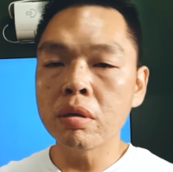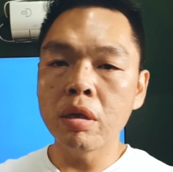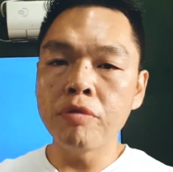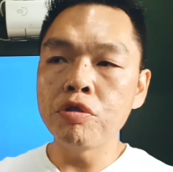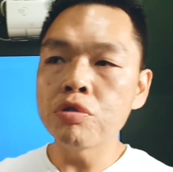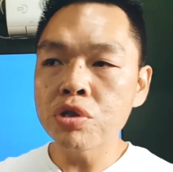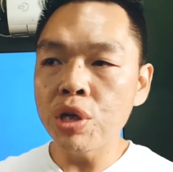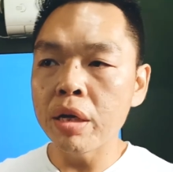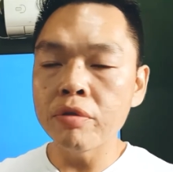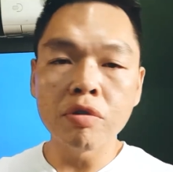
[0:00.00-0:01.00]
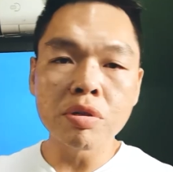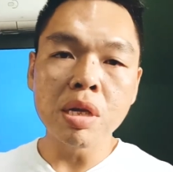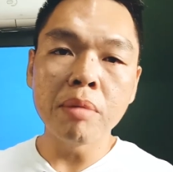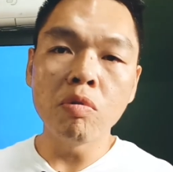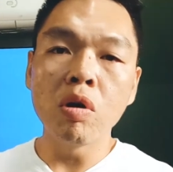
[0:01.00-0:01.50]
If you share it with
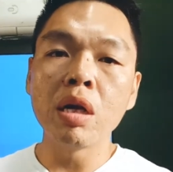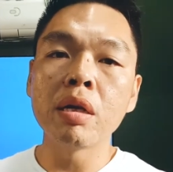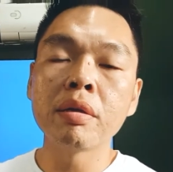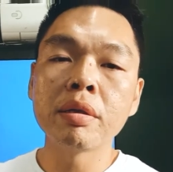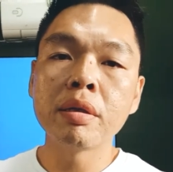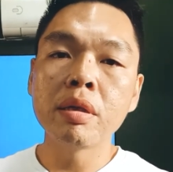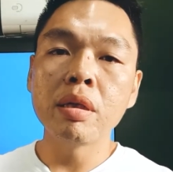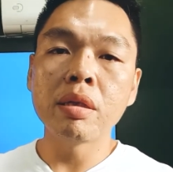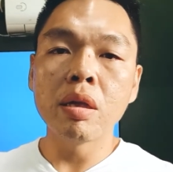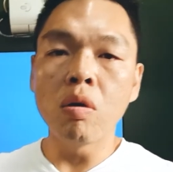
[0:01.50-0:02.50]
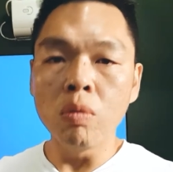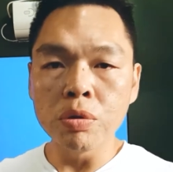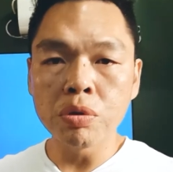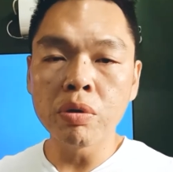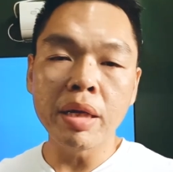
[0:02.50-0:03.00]
someone, it
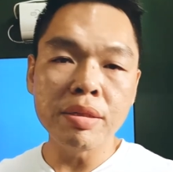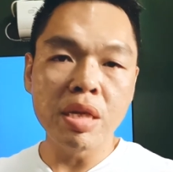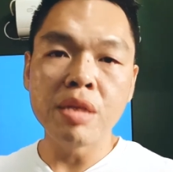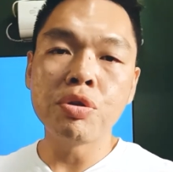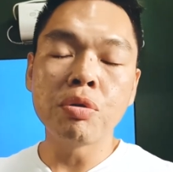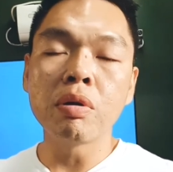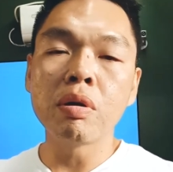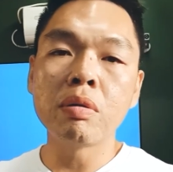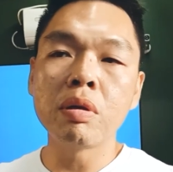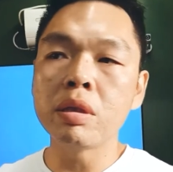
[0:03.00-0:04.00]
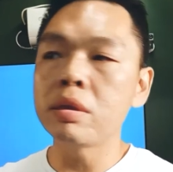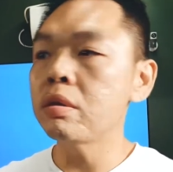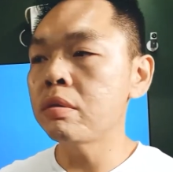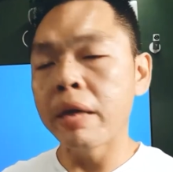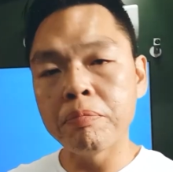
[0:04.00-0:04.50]
also can change your
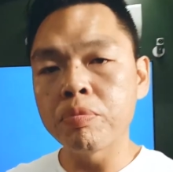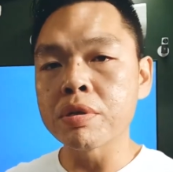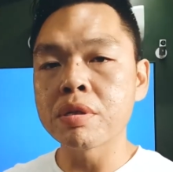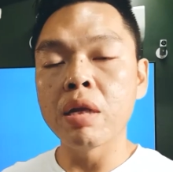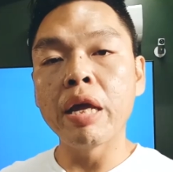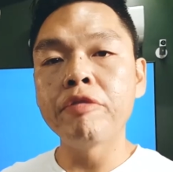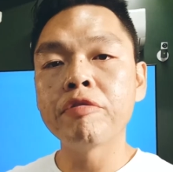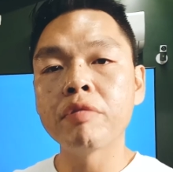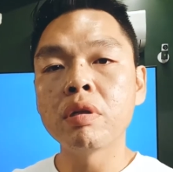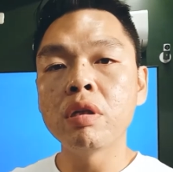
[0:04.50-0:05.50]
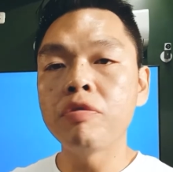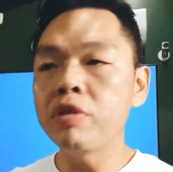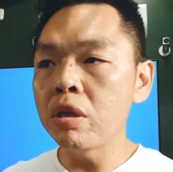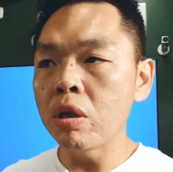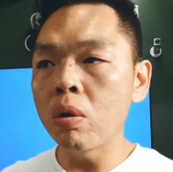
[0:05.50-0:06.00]
that person's life.
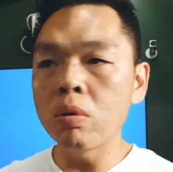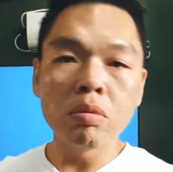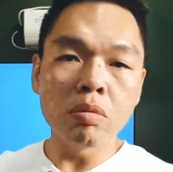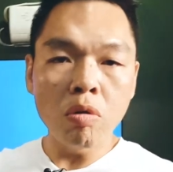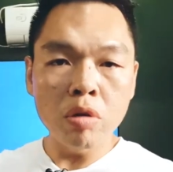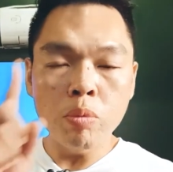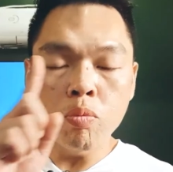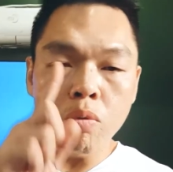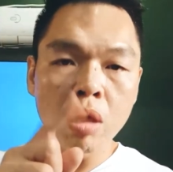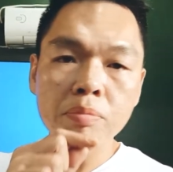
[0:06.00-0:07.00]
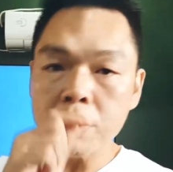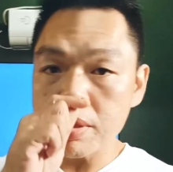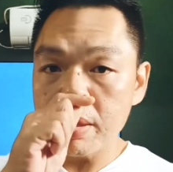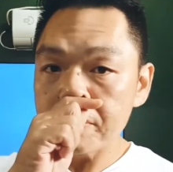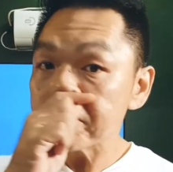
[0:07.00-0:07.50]
Even though only one
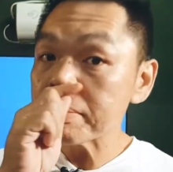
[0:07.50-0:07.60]
person,